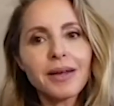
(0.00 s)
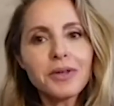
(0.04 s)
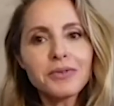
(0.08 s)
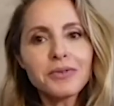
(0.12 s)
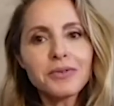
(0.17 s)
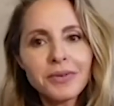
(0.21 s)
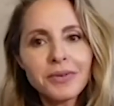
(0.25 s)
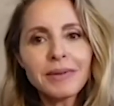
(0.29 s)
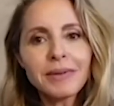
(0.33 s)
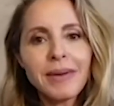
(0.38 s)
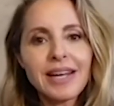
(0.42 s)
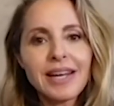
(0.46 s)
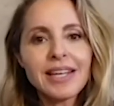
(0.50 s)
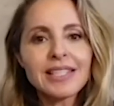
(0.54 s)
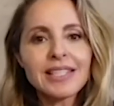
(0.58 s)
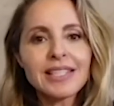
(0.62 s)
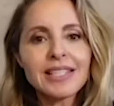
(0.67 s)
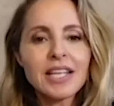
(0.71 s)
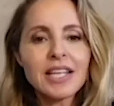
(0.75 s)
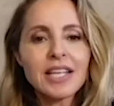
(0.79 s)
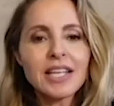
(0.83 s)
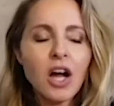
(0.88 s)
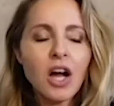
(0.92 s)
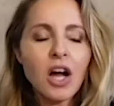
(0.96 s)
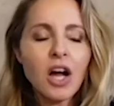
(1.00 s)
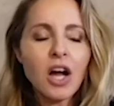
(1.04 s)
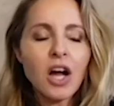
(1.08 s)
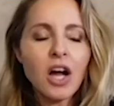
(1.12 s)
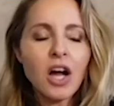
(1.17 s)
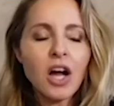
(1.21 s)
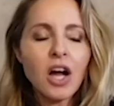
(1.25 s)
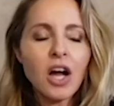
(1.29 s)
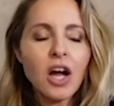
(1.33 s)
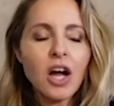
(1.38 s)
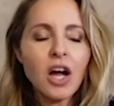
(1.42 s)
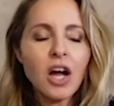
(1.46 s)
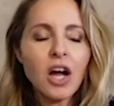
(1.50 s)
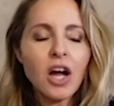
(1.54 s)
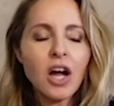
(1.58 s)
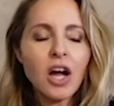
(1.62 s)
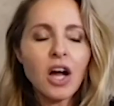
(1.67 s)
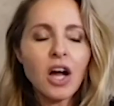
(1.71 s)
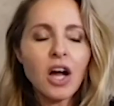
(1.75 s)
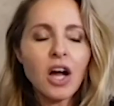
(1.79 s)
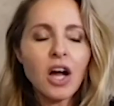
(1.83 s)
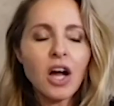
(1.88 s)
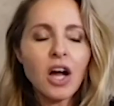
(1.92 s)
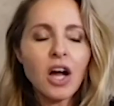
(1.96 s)
Like, what are you doing, man? And he's like, oh, I'm
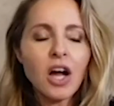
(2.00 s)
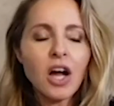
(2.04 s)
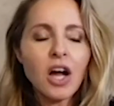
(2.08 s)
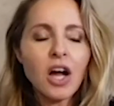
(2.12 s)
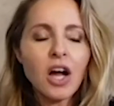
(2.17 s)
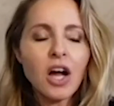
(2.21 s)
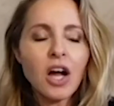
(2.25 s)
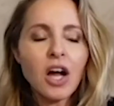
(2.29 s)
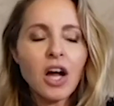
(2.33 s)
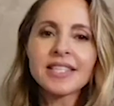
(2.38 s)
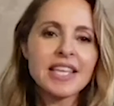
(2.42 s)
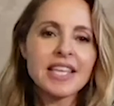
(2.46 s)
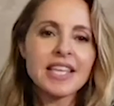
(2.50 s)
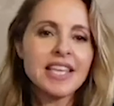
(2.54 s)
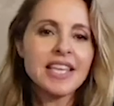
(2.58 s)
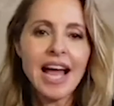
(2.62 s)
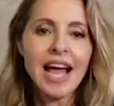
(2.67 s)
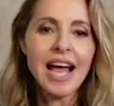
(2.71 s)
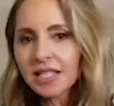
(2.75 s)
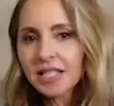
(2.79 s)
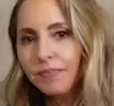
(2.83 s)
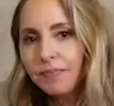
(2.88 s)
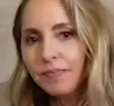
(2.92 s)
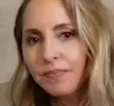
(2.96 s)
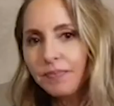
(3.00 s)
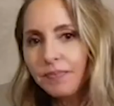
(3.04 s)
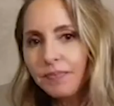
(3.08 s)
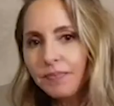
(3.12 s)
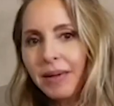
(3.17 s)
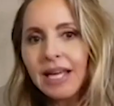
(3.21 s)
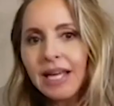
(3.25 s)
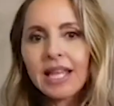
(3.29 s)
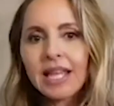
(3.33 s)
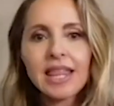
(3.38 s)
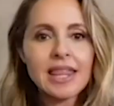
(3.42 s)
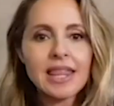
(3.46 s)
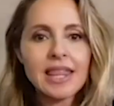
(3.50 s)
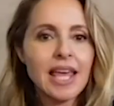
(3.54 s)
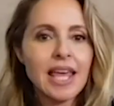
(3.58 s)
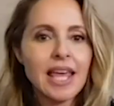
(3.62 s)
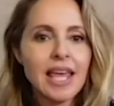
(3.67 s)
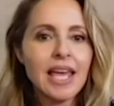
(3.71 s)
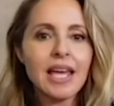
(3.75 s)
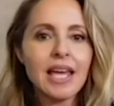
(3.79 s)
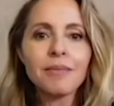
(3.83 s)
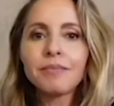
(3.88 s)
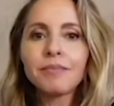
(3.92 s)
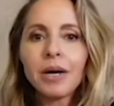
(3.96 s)
working with this guy, Dave. This is the next big
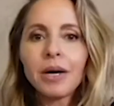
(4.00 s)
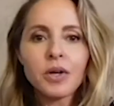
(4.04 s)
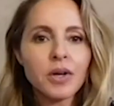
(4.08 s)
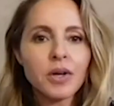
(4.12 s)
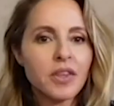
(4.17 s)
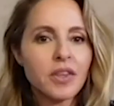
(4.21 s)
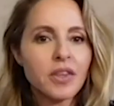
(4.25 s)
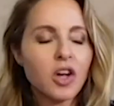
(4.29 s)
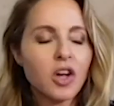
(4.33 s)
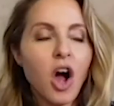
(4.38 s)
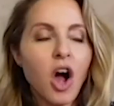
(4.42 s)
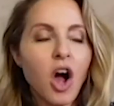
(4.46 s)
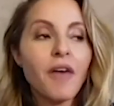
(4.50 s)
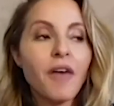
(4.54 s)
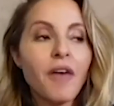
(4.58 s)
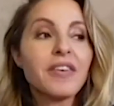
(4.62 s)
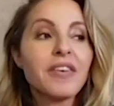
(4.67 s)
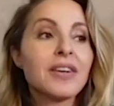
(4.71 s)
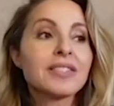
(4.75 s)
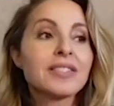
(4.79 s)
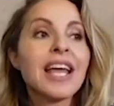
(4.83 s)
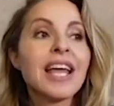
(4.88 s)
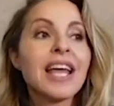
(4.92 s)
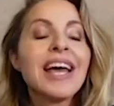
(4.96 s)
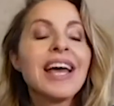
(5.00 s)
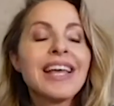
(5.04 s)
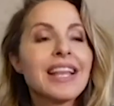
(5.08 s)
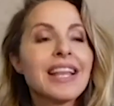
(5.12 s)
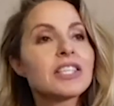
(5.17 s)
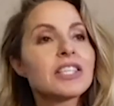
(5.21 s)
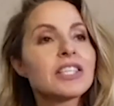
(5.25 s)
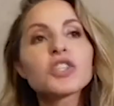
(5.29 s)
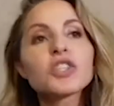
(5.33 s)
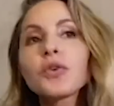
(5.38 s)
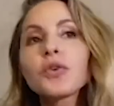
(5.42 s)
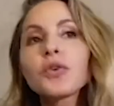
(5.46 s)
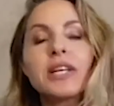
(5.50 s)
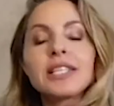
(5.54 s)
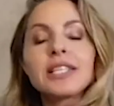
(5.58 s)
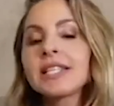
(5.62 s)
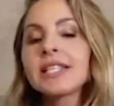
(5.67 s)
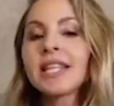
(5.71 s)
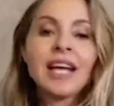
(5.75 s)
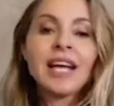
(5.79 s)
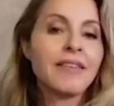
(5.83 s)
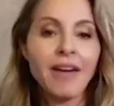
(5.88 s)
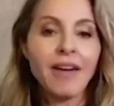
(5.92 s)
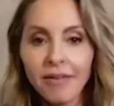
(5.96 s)
thing, butter in the coffee. And I was like, that's the
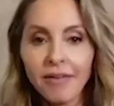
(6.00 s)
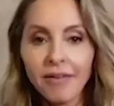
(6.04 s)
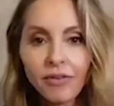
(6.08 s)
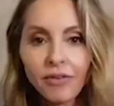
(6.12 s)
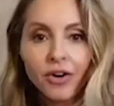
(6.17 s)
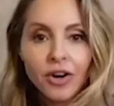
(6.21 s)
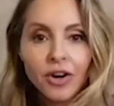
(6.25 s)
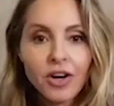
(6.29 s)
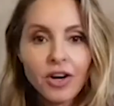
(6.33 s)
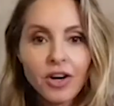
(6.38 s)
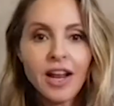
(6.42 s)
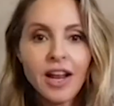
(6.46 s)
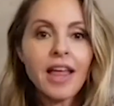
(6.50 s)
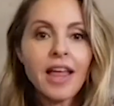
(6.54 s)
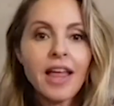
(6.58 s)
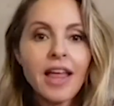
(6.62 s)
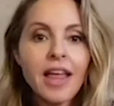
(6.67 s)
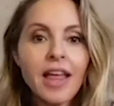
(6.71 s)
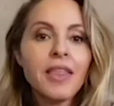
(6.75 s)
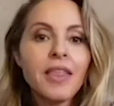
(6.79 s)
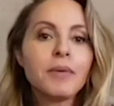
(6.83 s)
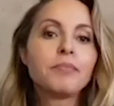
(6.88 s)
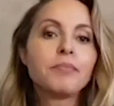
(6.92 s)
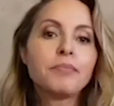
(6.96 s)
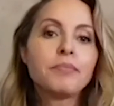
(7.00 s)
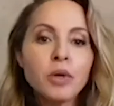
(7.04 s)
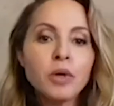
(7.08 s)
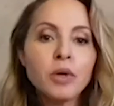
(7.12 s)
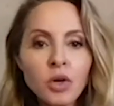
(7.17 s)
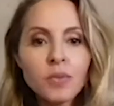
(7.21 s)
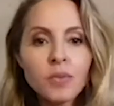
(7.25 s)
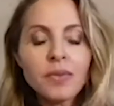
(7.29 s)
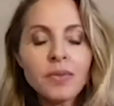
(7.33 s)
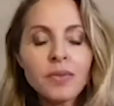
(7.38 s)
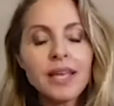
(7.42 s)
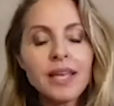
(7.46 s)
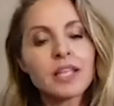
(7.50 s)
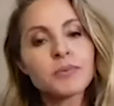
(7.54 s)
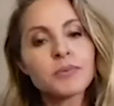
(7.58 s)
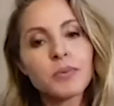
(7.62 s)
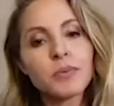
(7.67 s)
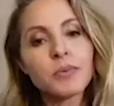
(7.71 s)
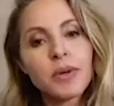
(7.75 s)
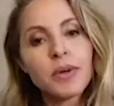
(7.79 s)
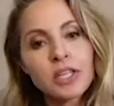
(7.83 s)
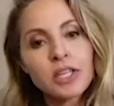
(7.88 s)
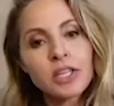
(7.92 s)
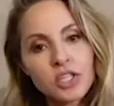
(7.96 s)
craziest thing I've ever heard. And then boom,
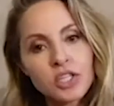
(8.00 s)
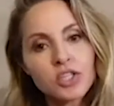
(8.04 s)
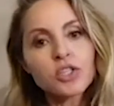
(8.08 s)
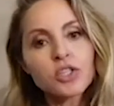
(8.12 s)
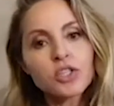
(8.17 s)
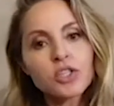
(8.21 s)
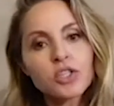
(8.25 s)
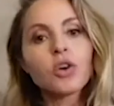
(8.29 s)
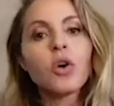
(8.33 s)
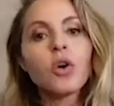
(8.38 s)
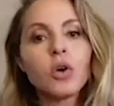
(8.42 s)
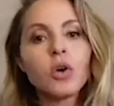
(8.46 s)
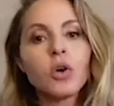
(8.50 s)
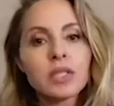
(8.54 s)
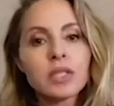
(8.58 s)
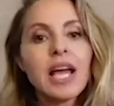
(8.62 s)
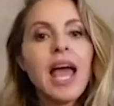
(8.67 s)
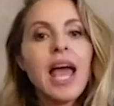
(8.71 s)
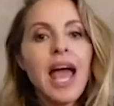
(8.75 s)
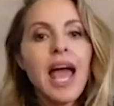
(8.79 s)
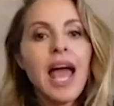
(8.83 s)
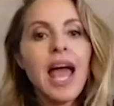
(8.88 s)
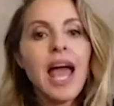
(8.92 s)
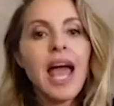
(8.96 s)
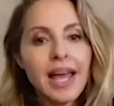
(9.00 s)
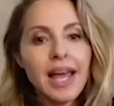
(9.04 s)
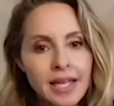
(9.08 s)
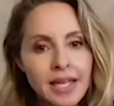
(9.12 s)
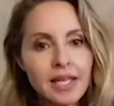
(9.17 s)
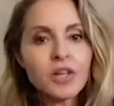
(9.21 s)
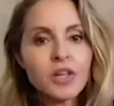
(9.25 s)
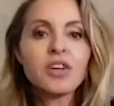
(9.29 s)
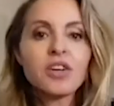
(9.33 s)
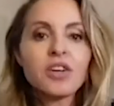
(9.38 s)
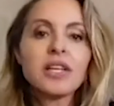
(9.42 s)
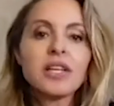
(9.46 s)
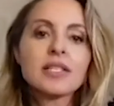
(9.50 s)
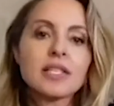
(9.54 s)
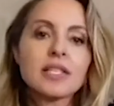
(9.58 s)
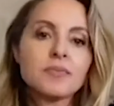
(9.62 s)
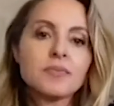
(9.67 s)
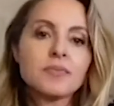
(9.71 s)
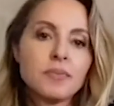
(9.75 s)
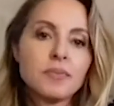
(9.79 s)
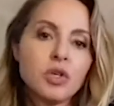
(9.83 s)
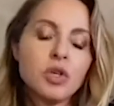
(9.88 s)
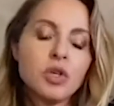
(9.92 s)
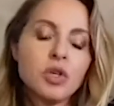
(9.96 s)
the inspiration took hold. And here it
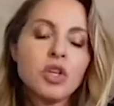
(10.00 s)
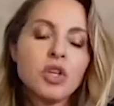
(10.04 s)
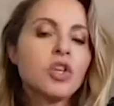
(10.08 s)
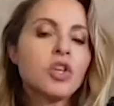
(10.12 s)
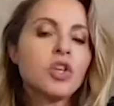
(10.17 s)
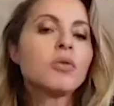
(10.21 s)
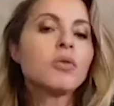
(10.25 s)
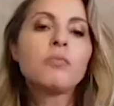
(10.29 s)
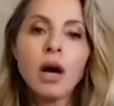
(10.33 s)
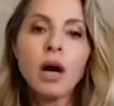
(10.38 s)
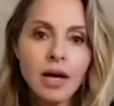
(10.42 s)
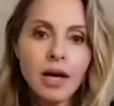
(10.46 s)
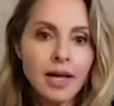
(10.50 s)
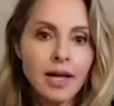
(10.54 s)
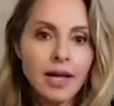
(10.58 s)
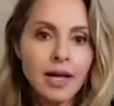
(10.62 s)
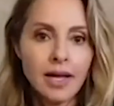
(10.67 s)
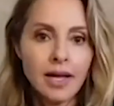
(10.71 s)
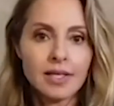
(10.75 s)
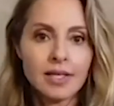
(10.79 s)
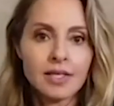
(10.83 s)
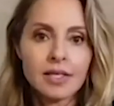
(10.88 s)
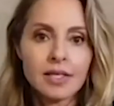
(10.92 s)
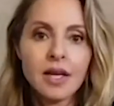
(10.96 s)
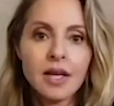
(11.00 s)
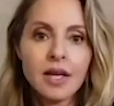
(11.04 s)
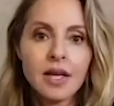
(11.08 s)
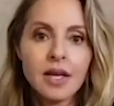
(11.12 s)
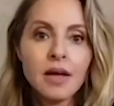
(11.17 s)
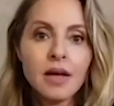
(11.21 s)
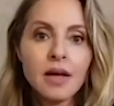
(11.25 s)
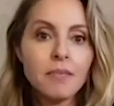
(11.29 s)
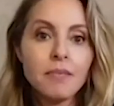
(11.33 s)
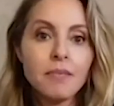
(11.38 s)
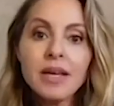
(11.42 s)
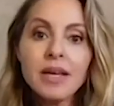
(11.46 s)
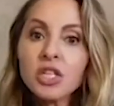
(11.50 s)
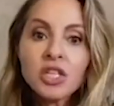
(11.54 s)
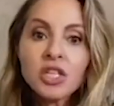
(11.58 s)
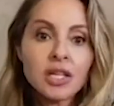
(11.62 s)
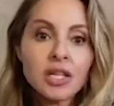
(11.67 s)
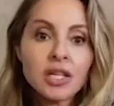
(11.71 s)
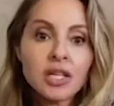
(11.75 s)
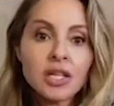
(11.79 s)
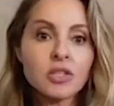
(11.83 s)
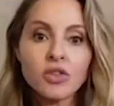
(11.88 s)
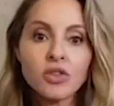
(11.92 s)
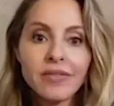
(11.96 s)
is, this humongous
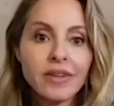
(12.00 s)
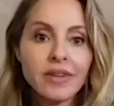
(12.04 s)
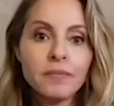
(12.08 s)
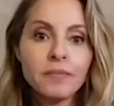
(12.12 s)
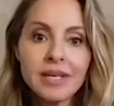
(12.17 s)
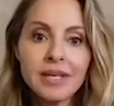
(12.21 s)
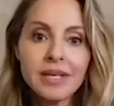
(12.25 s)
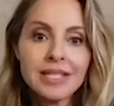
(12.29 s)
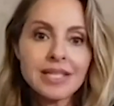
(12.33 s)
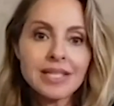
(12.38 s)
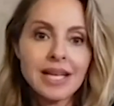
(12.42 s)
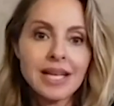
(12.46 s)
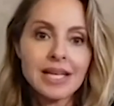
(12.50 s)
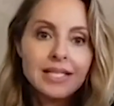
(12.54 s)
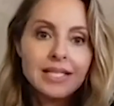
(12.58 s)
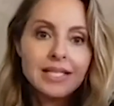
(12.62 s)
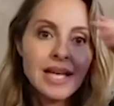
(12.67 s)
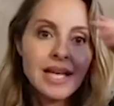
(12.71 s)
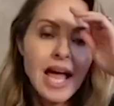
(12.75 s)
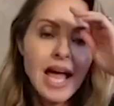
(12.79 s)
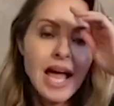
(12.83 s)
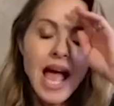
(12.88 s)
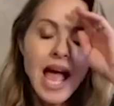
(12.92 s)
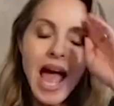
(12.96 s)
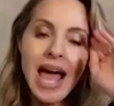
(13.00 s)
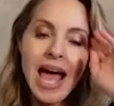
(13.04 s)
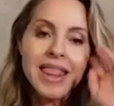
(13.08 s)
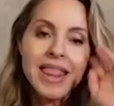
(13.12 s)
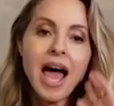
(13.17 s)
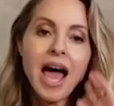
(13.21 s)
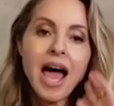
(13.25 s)
mission-driven business.